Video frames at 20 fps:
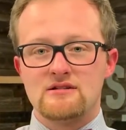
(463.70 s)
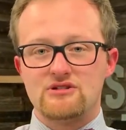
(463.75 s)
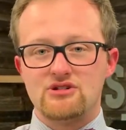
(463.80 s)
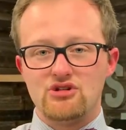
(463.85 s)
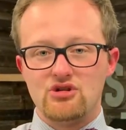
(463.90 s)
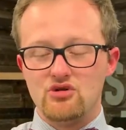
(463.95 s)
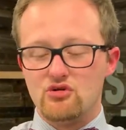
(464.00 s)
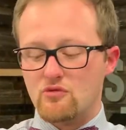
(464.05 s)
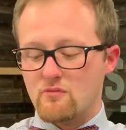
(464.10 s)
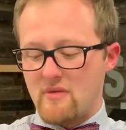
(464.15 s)

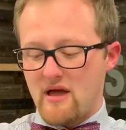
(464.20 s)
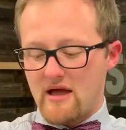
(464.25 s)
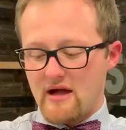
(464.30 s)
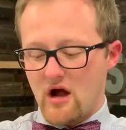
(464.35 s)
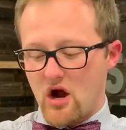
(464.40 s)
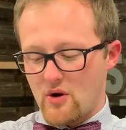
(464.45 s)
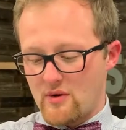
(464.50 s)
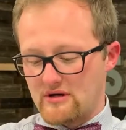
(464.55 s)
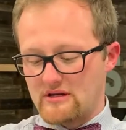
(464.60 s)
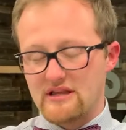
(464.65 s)
to
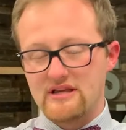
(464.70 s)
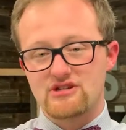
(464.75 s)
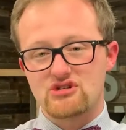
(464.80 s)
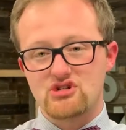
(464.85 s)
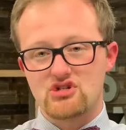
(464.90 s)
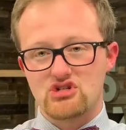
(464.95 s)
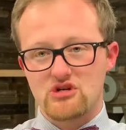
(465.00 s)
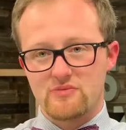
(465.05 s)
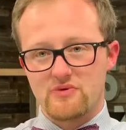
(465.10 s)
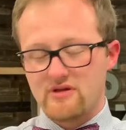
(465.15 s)
make our
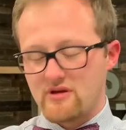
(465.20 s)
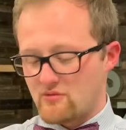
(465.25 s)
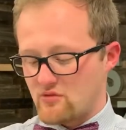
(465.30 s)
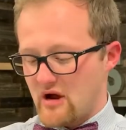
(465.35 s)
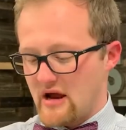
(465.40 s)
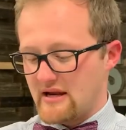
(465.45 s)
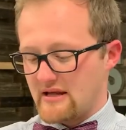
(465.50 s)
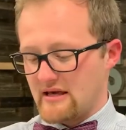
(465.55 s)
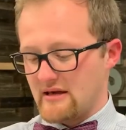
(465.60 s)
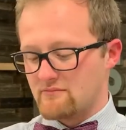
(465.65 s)
relationship with Him
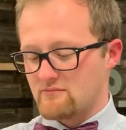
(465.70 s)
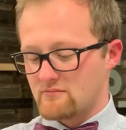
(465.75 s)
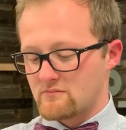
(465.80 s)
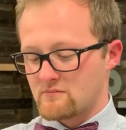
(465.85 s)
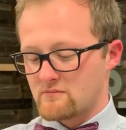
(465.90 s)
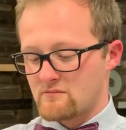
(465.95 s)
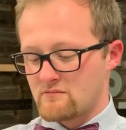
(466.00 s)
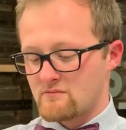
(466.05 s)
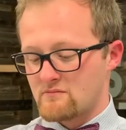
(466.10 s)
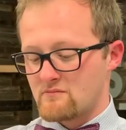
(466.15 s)
right again.
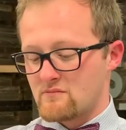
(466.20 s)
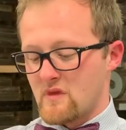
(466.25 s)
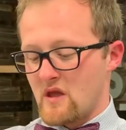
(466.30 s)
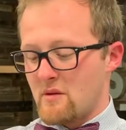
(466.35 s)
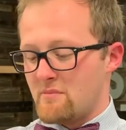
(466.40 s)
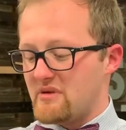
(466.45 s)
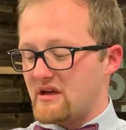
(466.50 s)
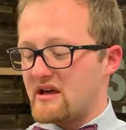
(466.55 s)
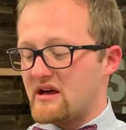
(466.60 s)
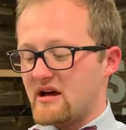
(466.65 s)

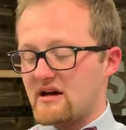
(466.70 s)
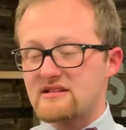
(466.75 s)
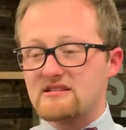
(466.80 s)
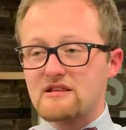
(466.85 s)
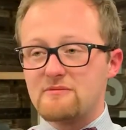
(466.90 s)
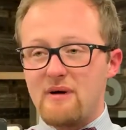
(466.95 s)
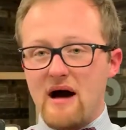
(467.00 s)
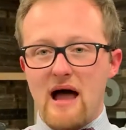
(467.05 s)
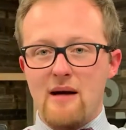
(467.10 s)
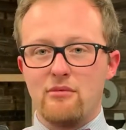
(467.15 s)
Because
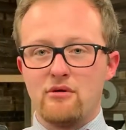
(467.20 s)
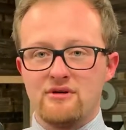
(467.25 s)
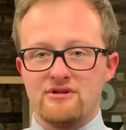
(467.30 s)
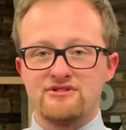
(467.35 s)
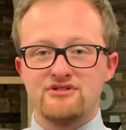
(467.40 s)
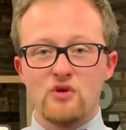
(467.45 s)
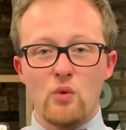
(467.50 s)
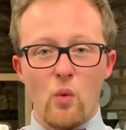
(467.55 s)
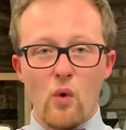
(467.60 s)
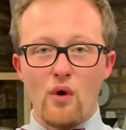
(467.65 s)
the Bible
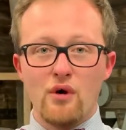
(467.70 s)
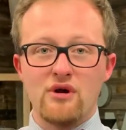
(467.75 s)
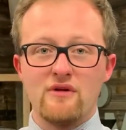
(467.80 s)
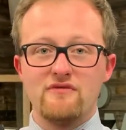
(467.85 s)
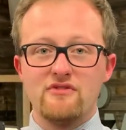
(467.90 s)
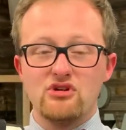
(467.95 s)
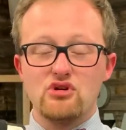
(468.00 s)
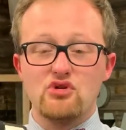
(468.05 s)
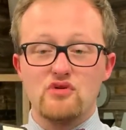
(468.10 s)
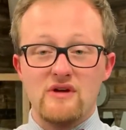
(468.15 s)
is the word
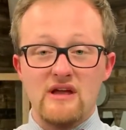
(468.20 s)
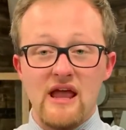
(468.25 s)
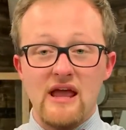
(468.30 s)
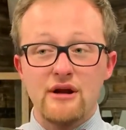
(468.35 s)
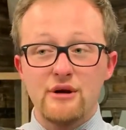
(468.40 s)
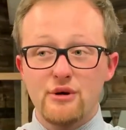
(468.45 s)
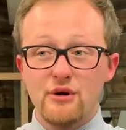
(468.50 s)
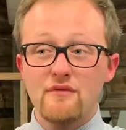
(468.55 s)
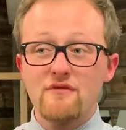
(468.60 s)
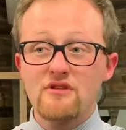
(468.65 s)
of the
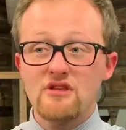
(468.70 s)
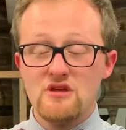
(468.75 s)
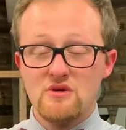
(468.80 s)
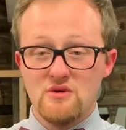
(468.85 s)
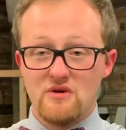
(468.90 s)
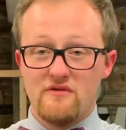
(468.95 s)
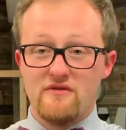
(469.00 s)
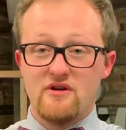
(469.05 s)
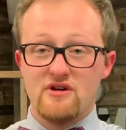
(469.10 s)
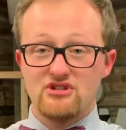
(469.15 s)
creator of the
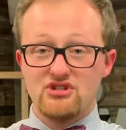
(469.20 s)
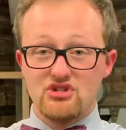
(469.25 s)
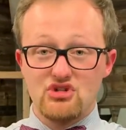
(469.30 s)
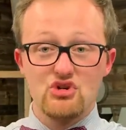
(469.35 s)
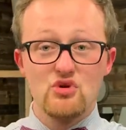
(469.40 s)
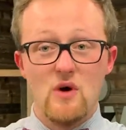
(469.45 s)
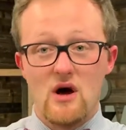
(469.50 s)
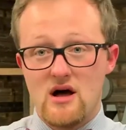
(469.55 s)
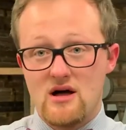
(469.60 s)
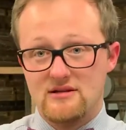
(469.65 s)
universe
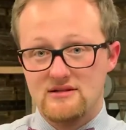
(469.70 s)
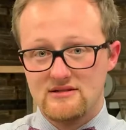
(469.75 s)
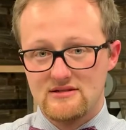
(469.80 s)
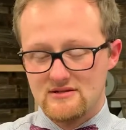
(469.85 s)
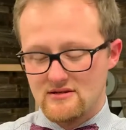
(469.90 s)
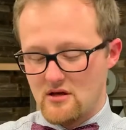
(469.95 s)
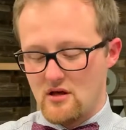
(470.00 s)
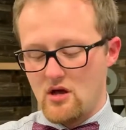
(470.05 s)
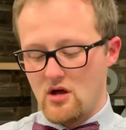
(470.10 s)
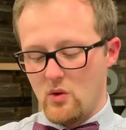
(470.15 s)
to
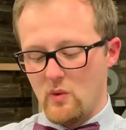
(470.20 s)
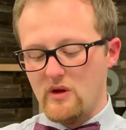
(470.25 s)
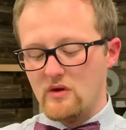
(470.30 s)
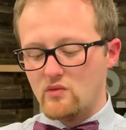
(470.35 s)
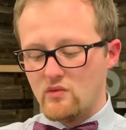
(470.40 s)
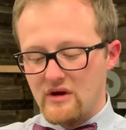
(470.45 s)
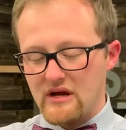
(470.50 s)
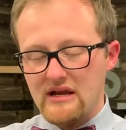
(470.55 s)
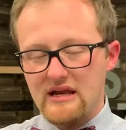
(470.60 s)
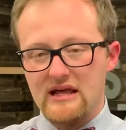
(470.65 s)
us, we
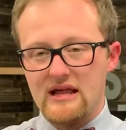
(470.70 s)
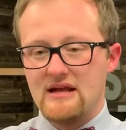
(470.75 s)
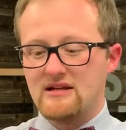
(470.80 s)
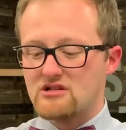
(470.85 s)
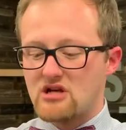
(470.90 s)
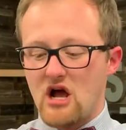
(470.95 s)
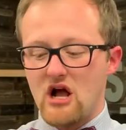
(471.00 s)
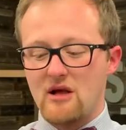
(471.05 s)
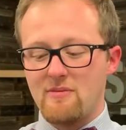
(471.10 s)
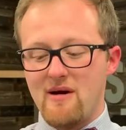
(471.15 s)
read it and
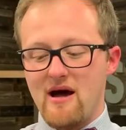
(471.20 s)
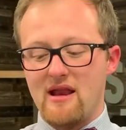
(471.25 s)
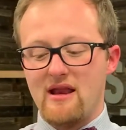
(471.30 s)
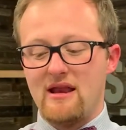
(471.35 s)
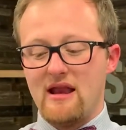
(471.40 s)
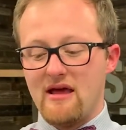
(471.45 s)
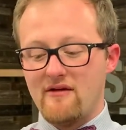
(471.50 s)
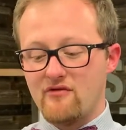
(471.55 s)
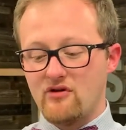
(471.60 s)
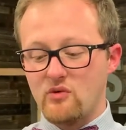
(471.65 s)
talk about
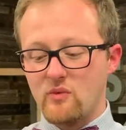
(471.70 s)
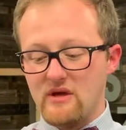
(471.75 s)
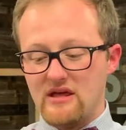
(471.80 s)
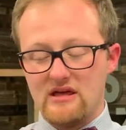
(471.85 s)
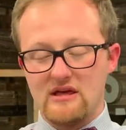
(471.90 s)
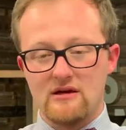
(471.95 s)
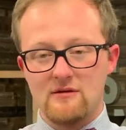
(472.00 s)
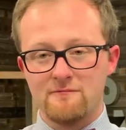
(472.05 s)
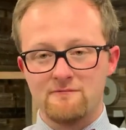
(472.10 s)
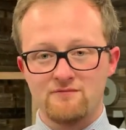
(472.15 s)
it every
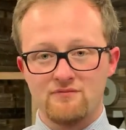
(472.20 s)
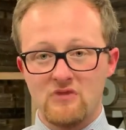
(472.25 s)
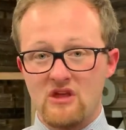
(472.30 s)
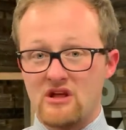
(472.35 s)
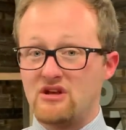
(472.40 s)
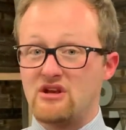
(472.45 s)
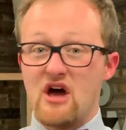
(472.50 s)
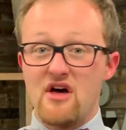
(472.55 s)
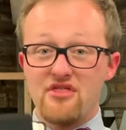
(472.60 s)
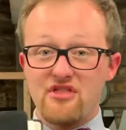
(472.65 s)
week.
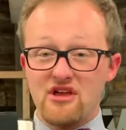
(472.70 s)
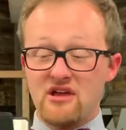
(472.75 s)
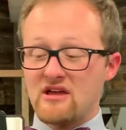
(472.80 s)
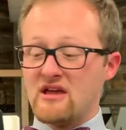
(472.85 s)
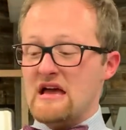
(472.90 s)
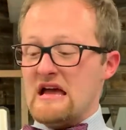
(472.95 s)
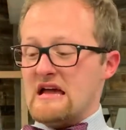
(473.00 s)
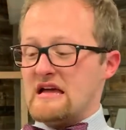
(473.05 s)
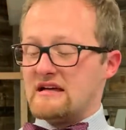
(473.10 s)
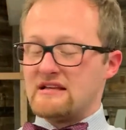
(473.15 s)

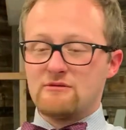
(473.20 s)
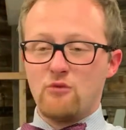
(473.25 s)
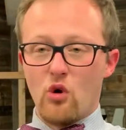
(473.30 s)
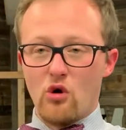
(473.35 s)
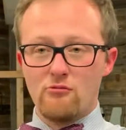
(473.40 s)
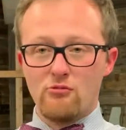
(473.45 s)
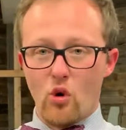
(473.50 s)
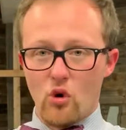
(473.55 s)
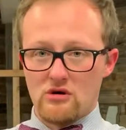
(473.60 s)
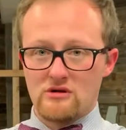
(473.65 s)
Nothing is more
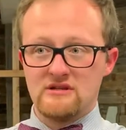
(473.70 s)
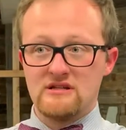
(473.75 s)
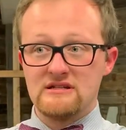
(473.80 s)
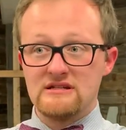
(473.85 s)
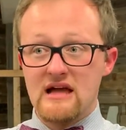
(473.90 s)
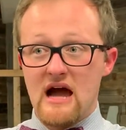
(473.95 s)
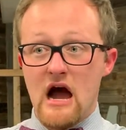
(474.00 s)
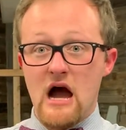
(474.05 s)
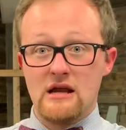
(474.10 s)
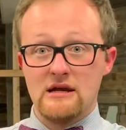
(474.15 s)
important
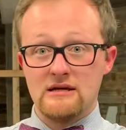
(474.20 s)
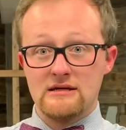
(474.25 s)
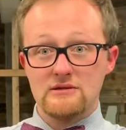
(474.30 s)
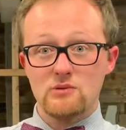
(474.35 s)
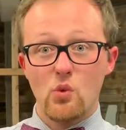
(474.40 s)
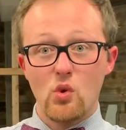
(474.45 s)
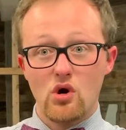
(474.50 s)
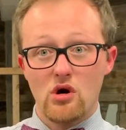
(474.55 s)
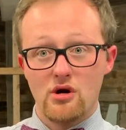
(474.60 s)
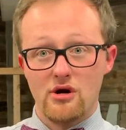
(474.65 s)
than God and His
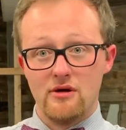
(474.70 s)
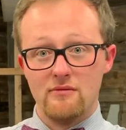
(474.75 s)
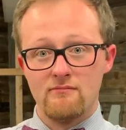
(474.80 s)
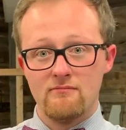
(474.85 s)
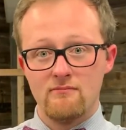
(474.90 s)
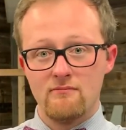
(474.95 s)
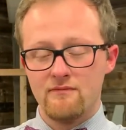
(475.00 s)
Word.